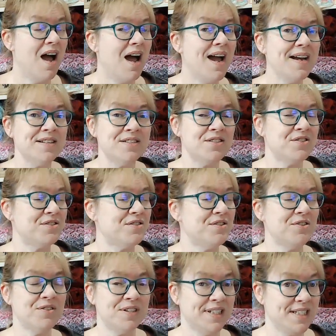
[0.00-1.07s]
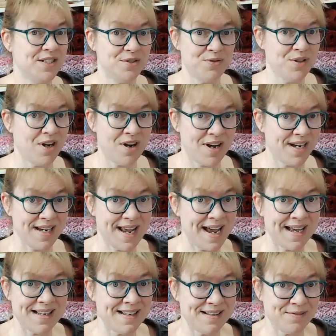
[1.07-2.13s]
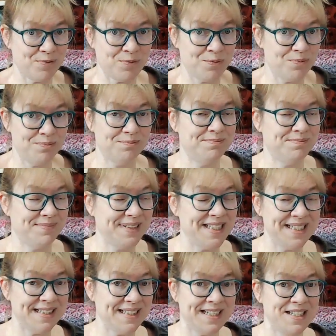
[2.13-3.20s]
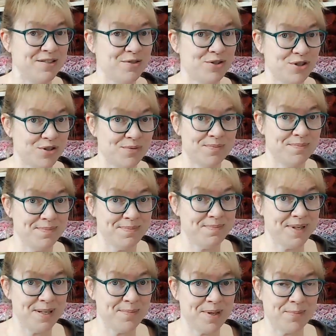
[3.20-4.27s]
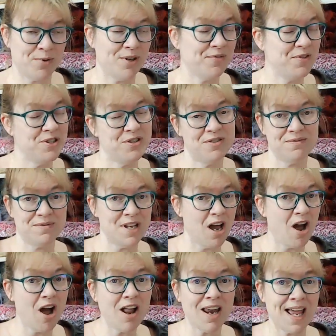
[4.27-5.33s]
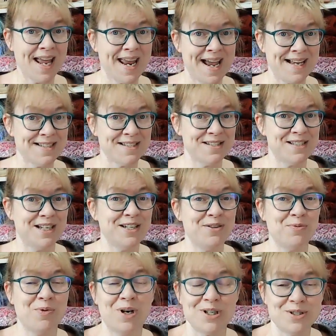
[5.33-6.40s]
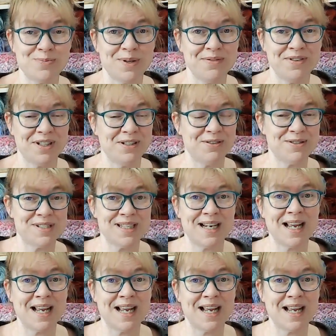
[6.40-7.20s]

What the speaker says: I certainly do not think that you should be a member. If you, all I ask is that you watch my videos, and I